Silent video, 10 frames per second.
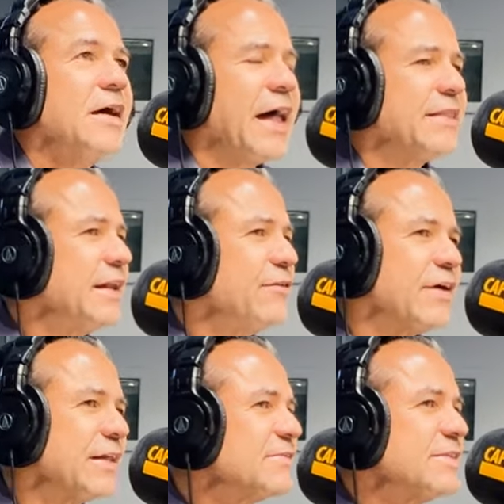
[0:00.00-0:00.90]
And then
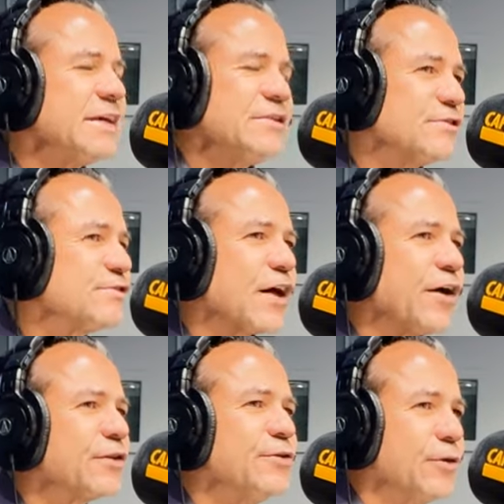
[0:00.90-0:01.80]
eventually it just
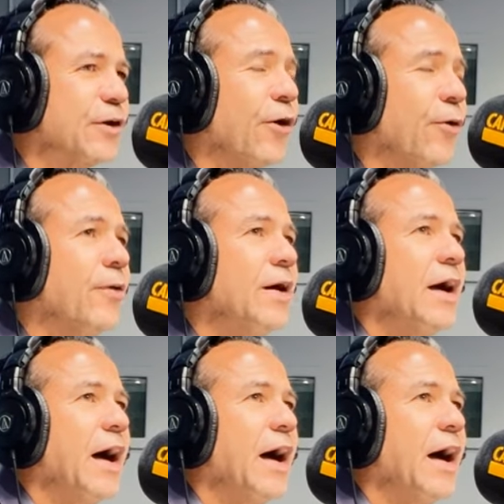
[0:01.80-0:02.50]
started to grow.